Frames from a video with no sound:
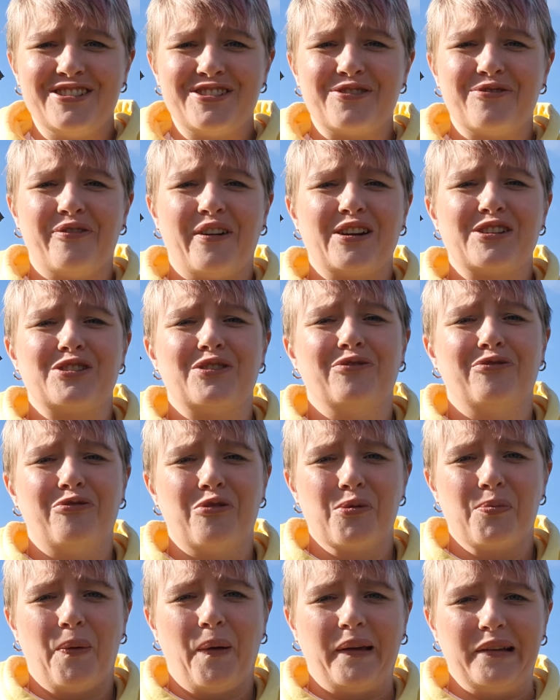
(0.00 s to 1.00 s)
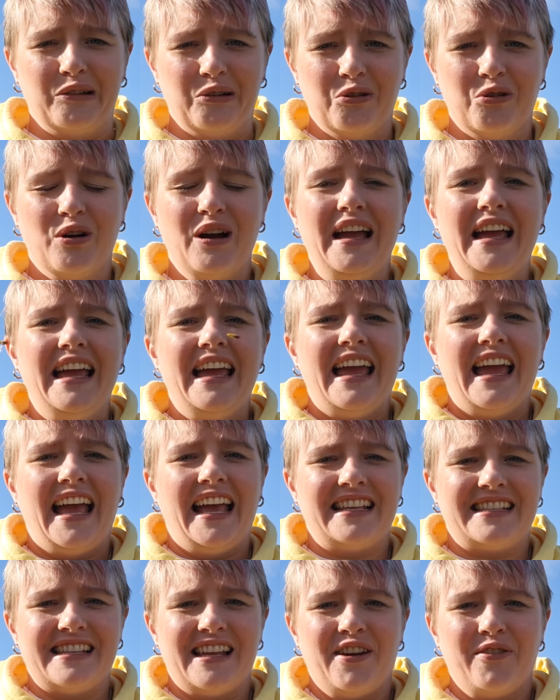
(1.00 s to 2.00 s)
so version 4.0
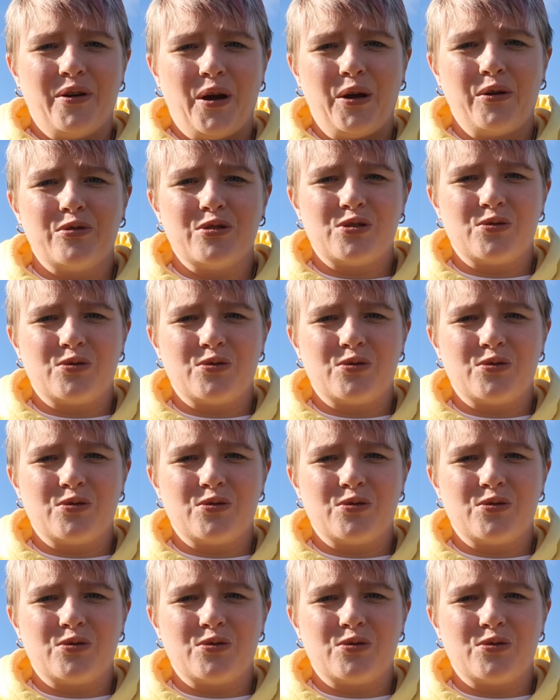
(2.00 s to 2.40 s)
is now out.